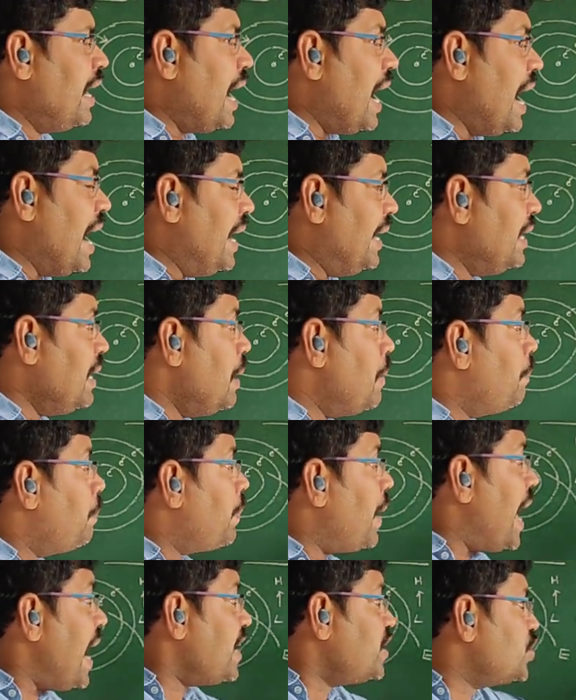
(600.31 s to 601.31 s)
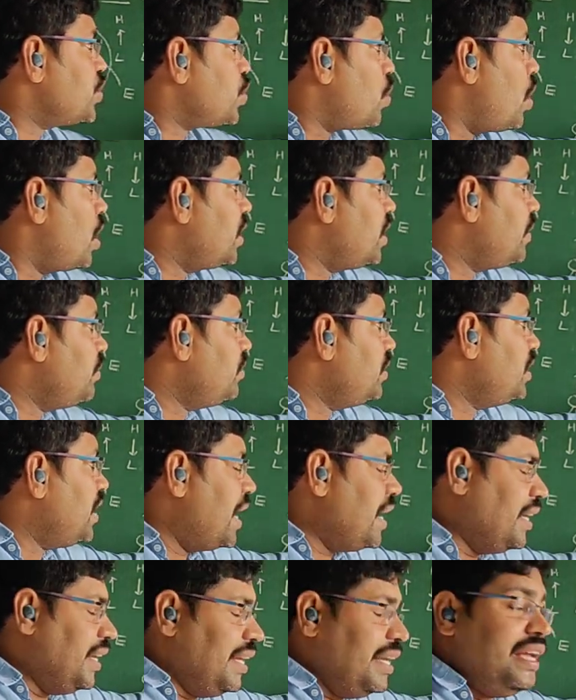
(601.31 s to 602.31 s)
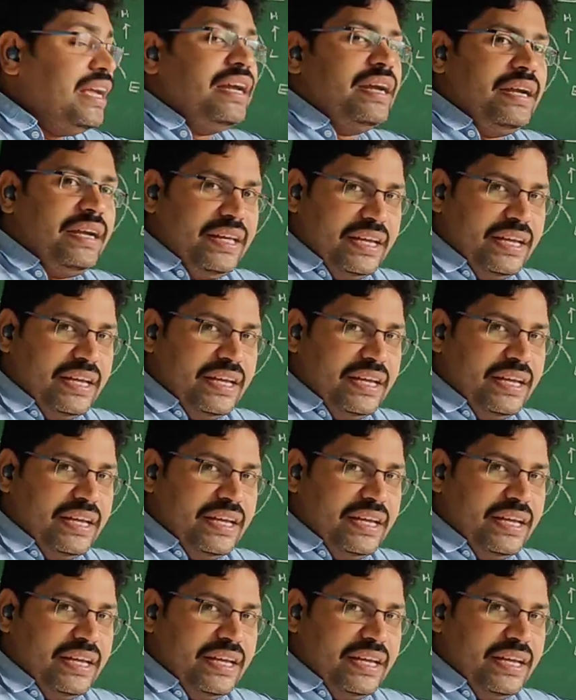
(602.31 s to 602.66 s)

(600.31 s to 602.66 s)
and Planck's quantum theory,